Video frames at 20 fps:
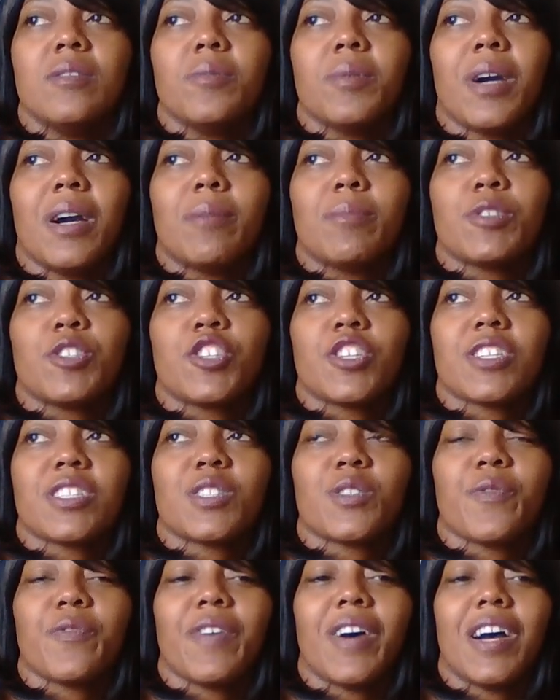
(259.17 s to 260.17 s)
well, I'm going to
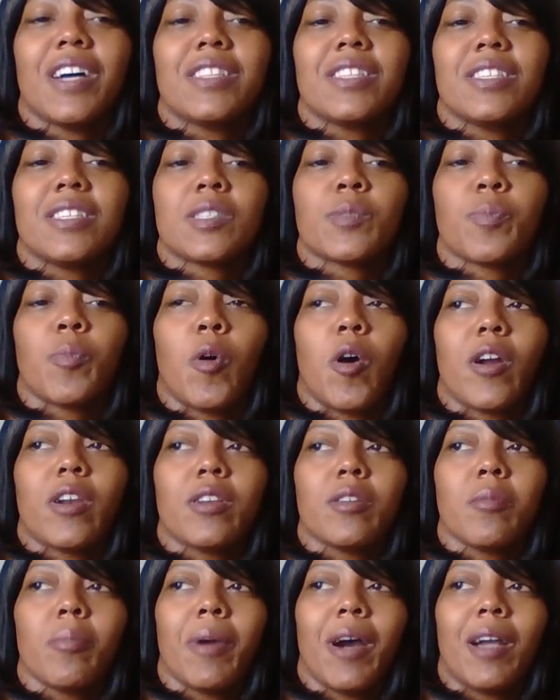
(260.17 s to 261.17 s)
justify this part of the
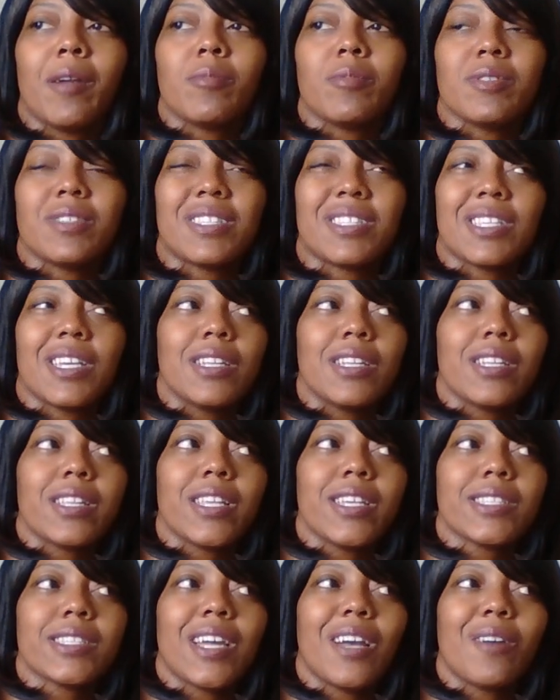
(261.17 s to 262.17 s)
Bible and say that
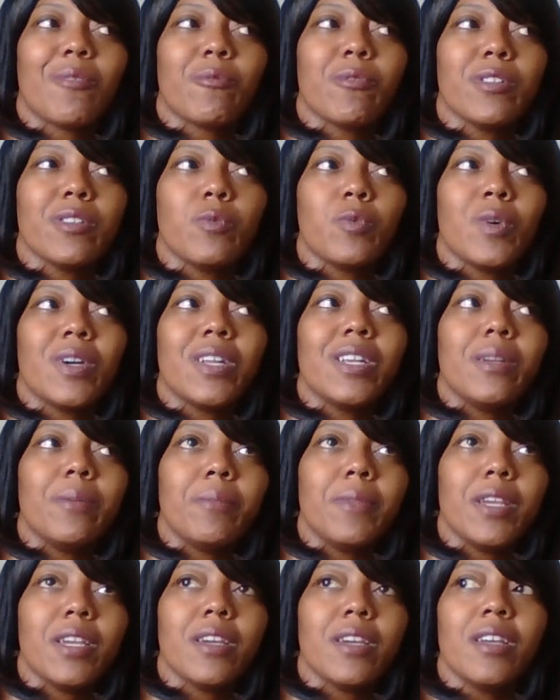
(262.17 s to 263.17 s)
that's not really what it
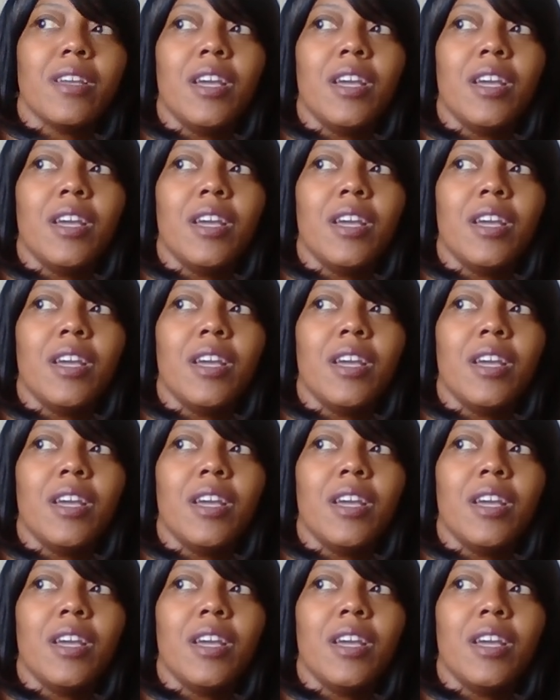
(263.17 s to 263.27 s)
meant.